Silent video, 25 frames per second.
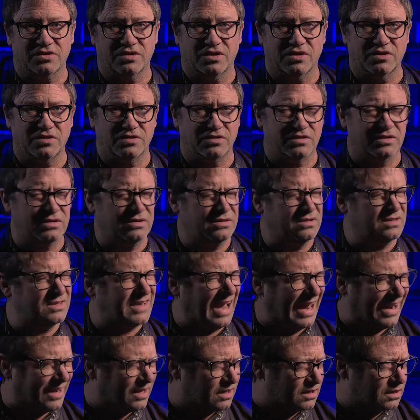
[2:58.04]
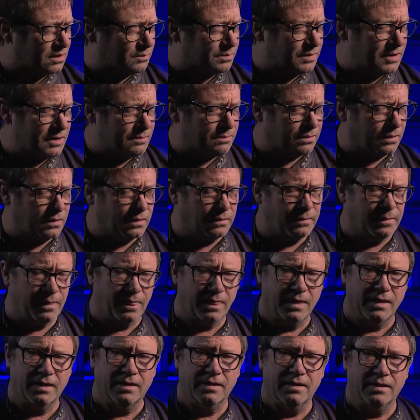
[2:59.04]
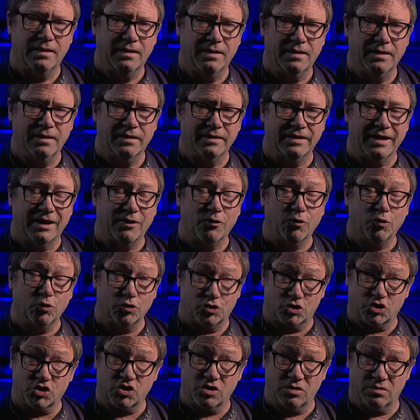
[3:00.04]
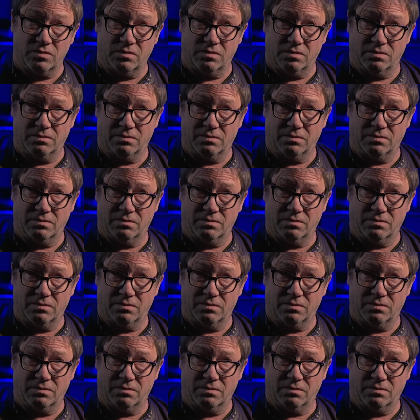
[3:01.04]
those Gallagher people, they're all true.